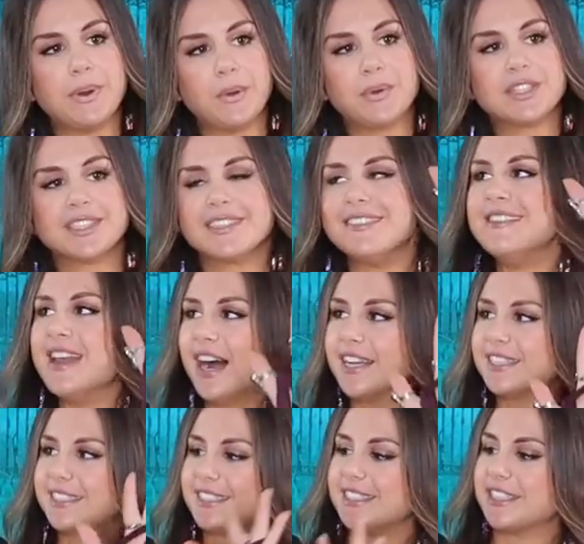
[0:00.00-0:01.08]
but what's
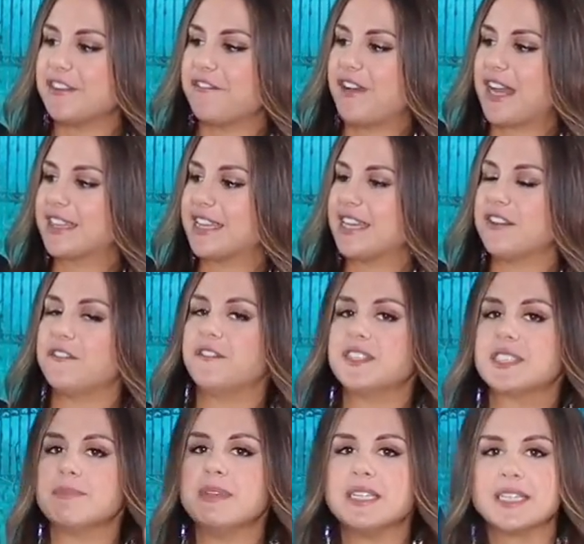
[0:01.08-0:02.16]
nuts is the fact that it
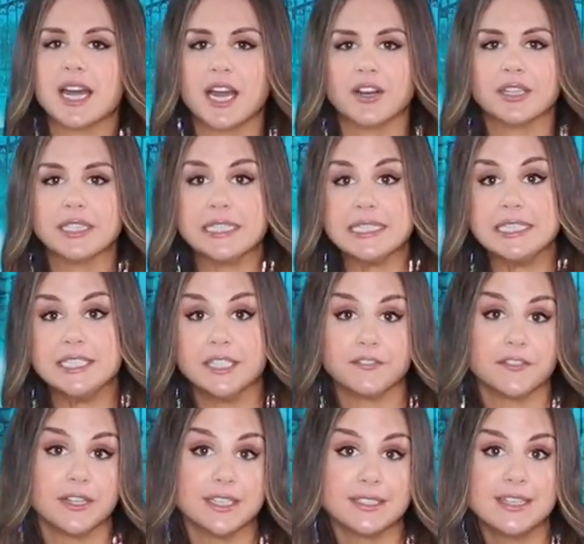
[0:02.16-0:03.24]
fits me entirely
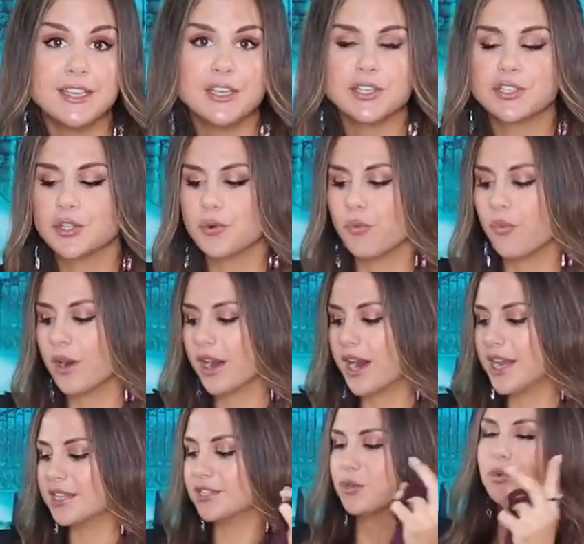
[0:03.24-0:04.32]
different. So
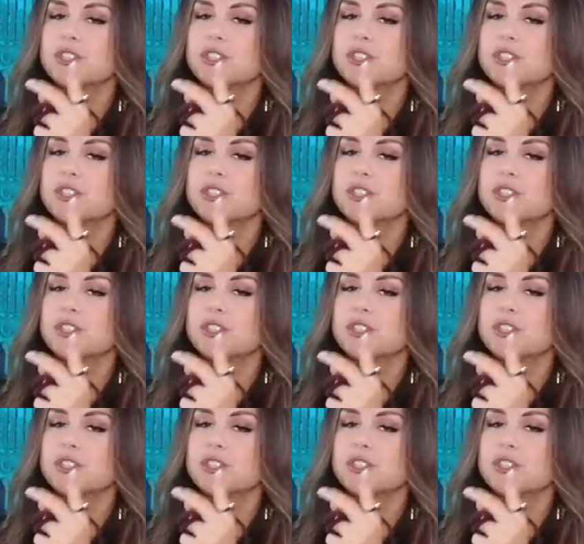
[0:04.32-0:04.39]
whereas